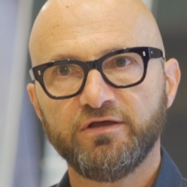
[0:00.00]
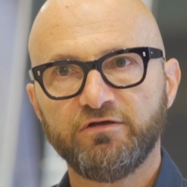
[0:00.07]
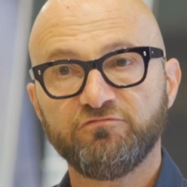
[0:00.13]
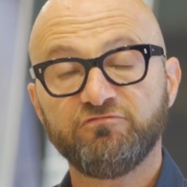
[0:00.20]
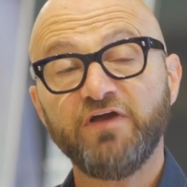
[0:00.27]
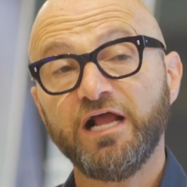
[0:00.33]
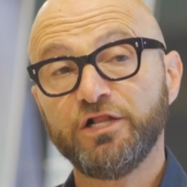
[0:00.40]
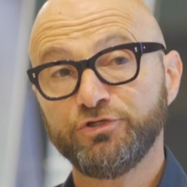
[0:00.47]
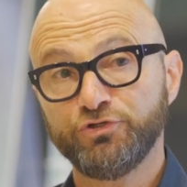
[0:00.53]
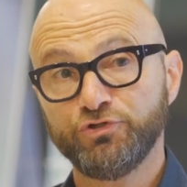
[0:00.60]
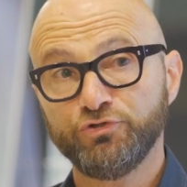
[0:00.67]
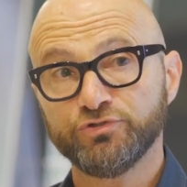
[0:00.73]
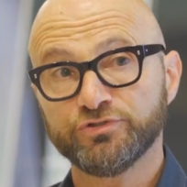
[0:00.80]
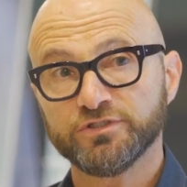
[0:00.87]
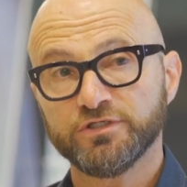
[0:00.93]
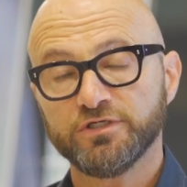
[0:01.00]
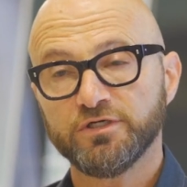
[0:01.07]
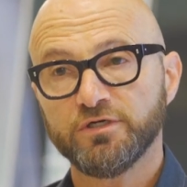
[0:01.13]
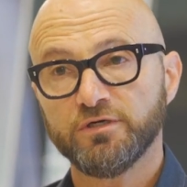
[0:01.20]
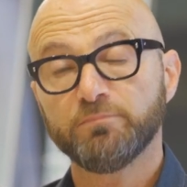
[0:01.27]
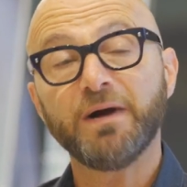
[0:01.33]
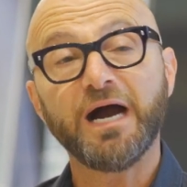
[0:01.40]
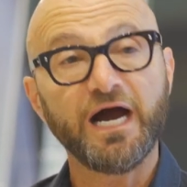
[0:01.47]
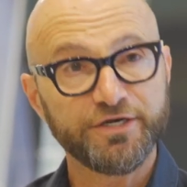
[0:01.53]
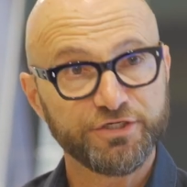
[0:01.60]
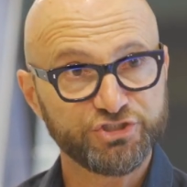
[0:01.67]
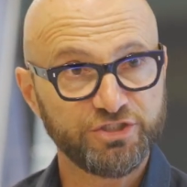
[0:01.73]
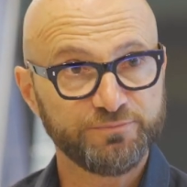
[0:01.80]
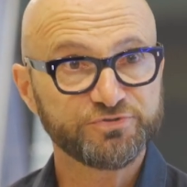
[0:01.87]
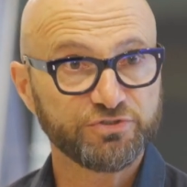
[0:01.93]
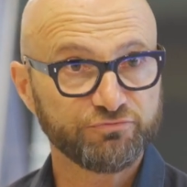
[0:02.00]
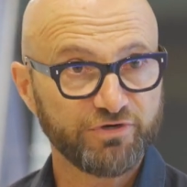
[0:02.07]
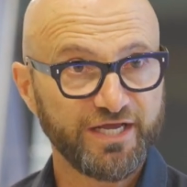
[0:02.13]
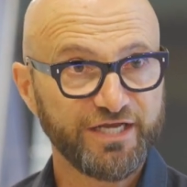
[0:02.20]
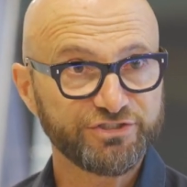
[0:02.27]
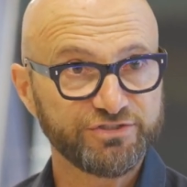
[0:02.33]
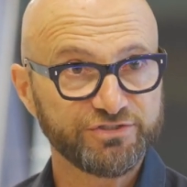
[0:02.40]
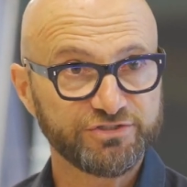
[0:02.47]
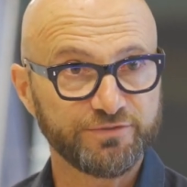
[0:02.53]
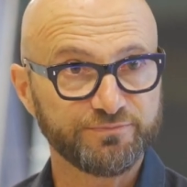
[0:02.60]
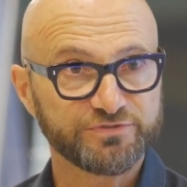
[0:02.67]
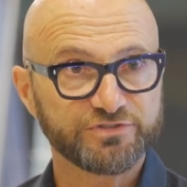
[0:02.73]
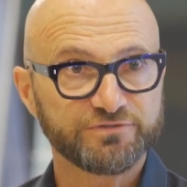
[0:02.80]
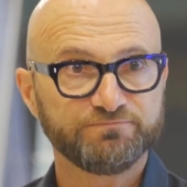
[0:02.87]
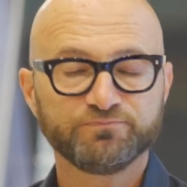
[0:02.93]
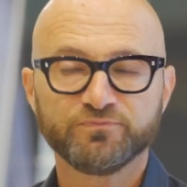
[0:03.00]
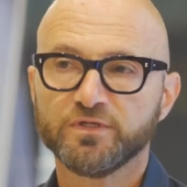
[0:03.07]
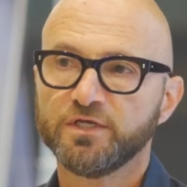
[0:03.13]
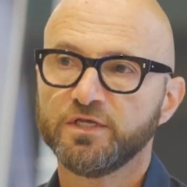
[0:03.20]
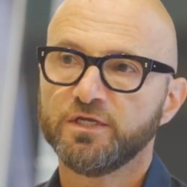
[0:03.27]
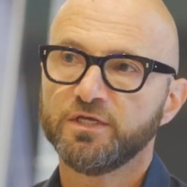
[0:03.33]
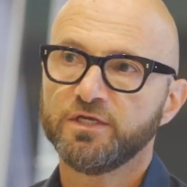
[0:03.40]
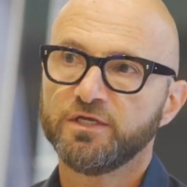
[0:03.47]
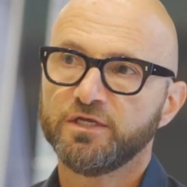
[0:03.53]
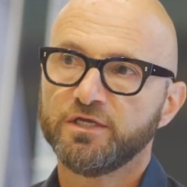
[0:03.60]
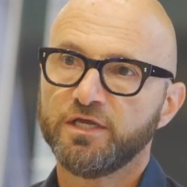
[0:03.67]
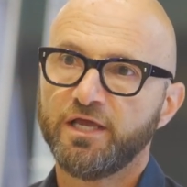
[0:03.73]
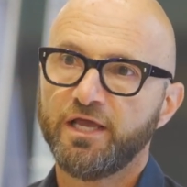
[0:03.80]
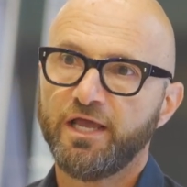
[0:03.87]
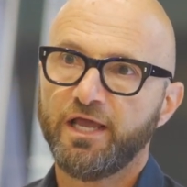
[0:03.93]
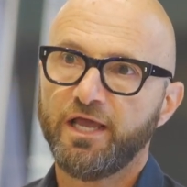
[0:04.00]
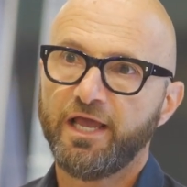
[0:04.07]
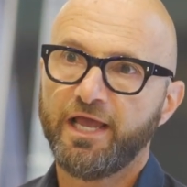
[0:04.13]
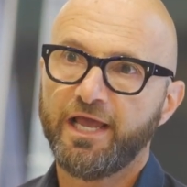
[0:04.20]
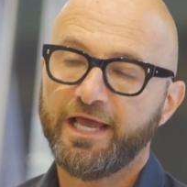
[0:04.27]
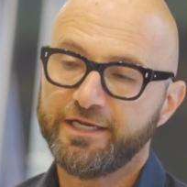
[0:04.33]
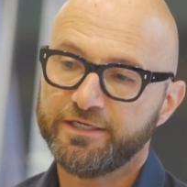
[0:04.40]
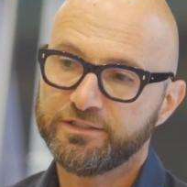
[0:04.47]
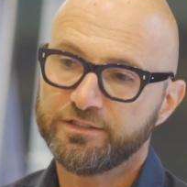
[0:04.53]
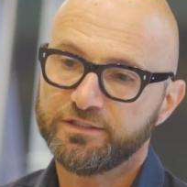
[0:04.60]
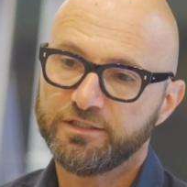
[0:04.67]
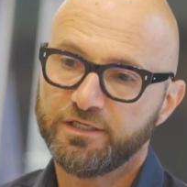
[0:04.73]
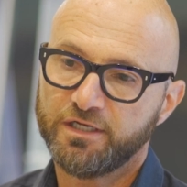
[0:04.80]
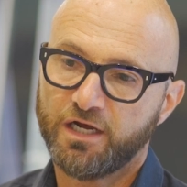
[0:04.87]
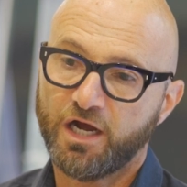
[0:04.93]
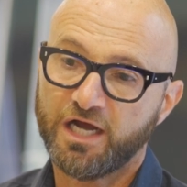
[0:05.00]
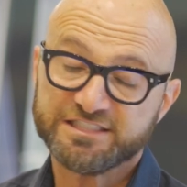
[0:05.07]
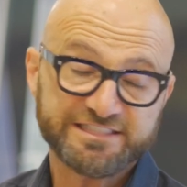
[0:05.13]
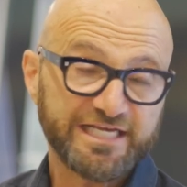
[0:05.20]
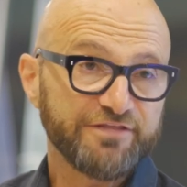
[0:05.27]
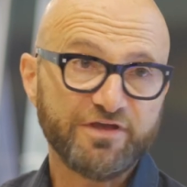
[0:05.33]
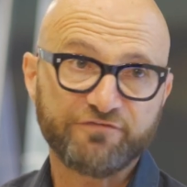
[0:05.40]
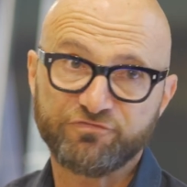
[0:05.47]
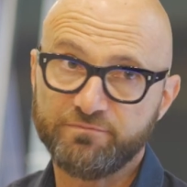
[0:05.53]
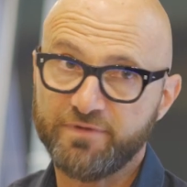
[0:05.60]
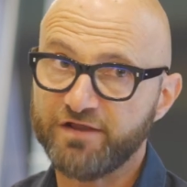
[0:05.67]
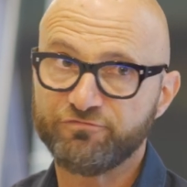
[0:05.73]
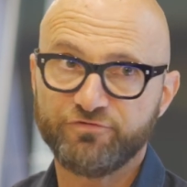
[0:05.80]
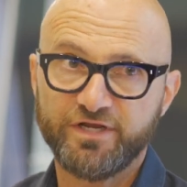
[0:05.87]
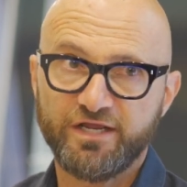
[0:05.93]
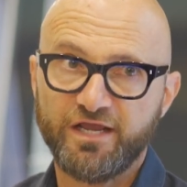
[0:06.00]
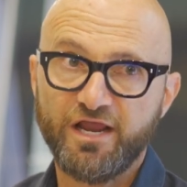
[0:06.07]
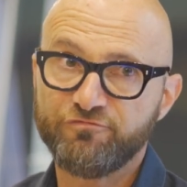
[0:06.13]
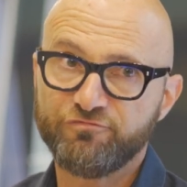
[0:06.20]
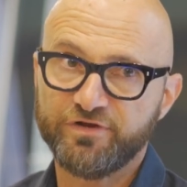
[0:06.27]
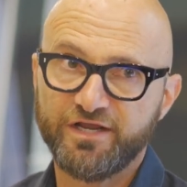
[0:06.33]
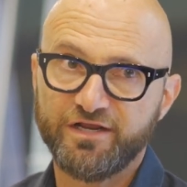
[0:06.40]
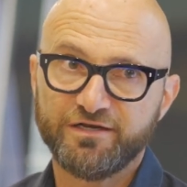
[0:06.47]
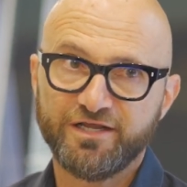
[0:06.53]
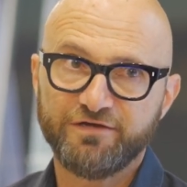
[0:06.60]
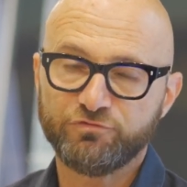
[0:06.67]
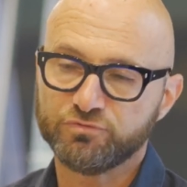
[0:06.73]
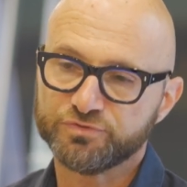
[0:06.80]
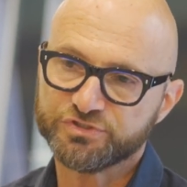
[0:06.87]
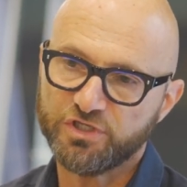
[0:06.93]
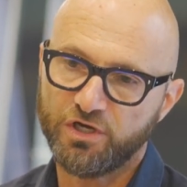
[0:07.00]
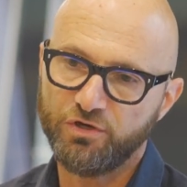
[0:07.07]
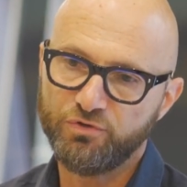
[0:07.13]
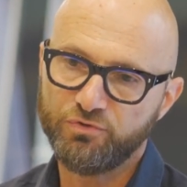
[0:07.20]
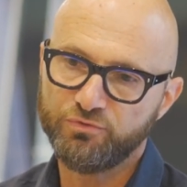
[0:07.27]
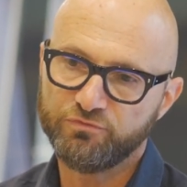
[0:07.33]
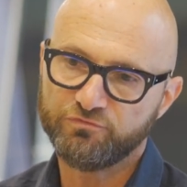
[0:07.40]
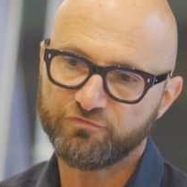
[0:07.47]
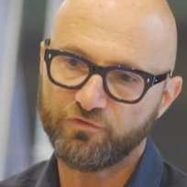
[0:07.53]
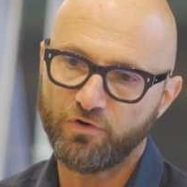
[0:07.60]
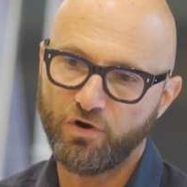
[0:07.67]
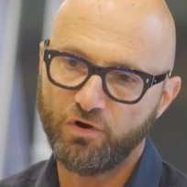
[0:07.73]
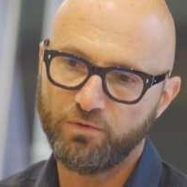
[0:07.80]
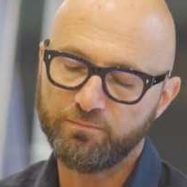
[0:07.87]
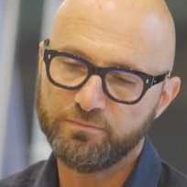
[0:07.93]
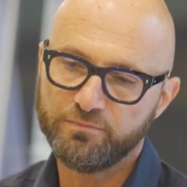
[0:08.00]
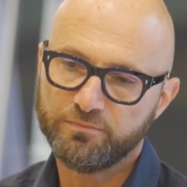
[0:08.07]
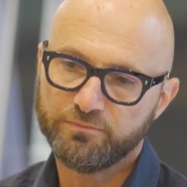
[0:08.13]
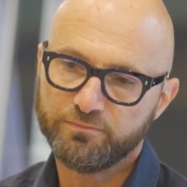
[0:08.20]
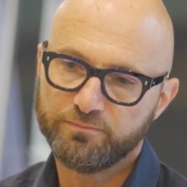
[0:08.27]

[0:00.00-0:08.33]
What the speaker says: valued partnerships and relationships. And I say that from every level. So from